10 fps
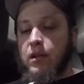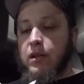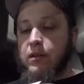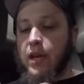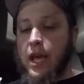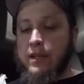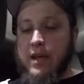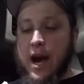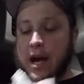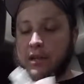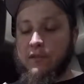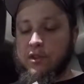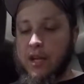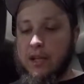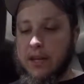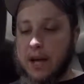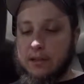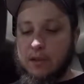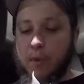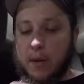sanitized. If it
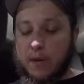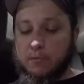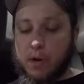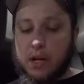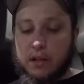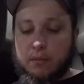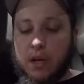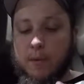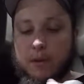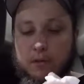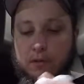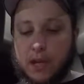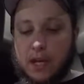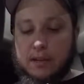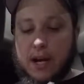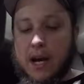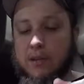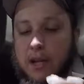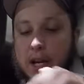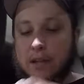sanitizes a baby's butt, then maybe it should
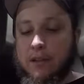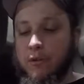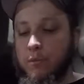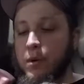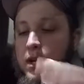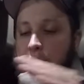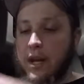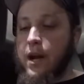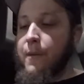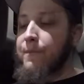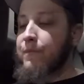sanitize your hands a little bit. Now,